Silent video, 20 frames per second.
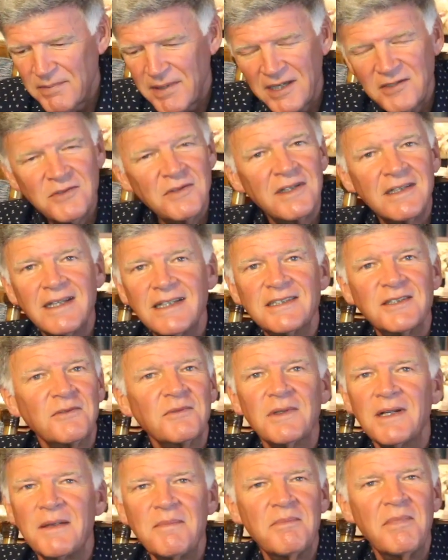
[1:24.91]
That's one of the things that
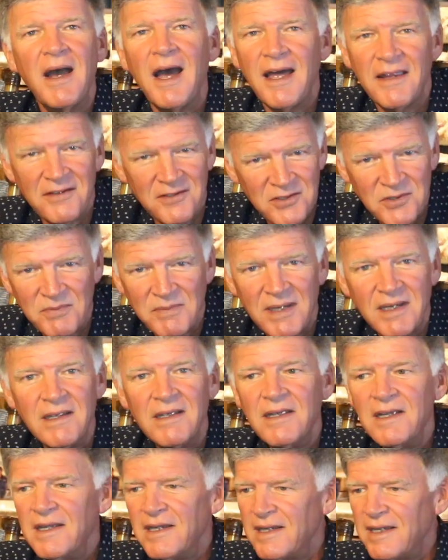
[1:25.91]
really bothers me,
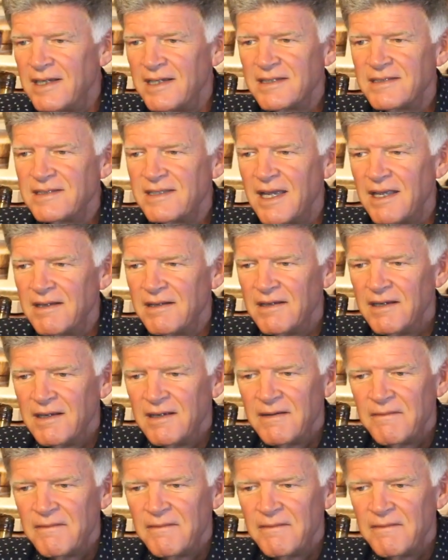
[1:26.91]
is that,